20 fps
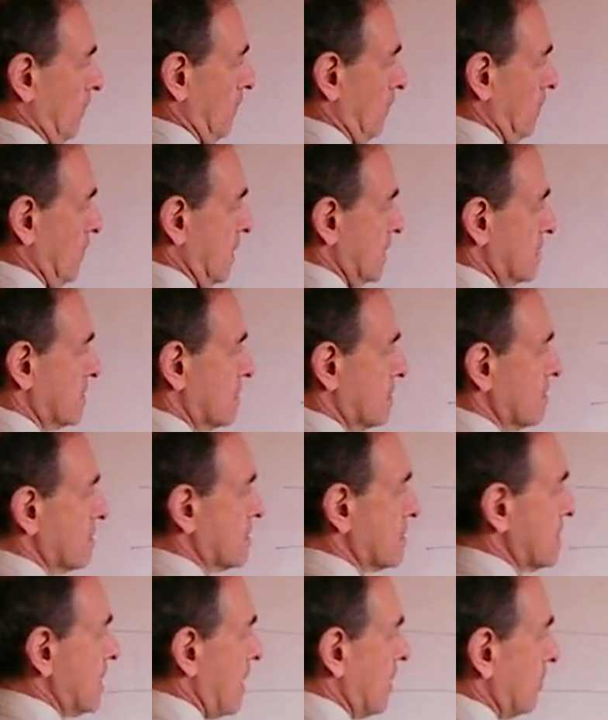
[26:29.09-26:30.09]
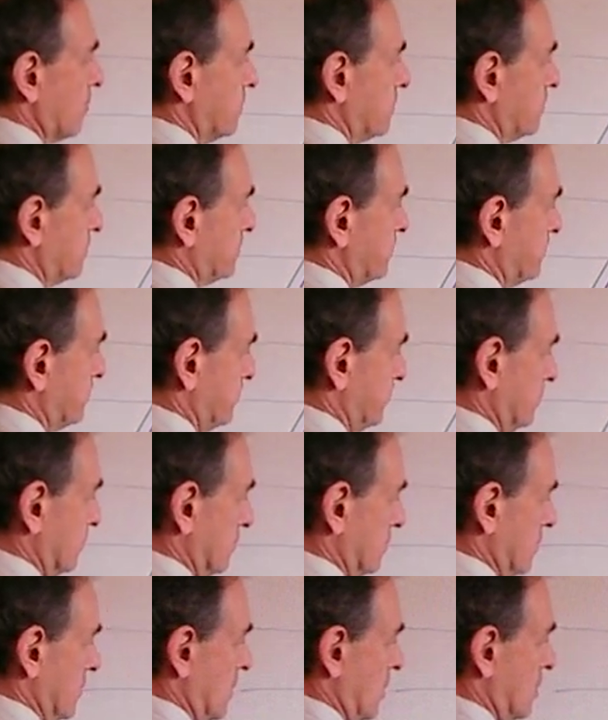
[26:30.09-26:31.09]
This is the same,
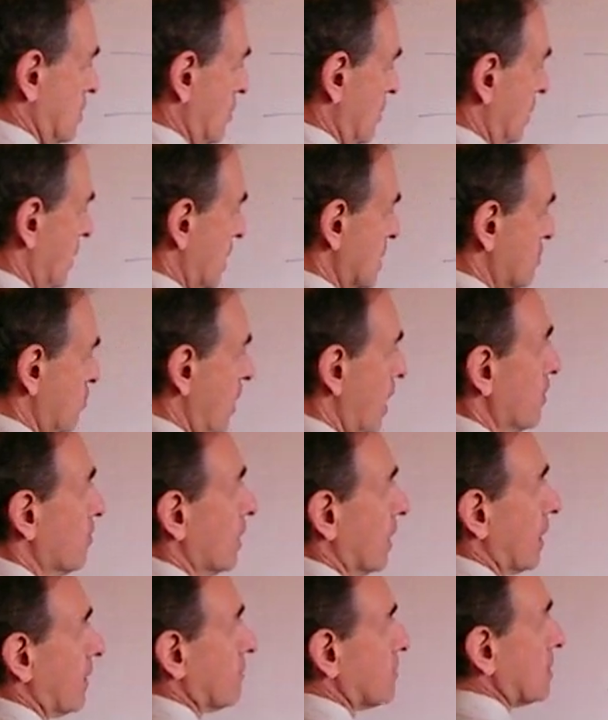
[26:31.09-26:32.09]
so that's why we have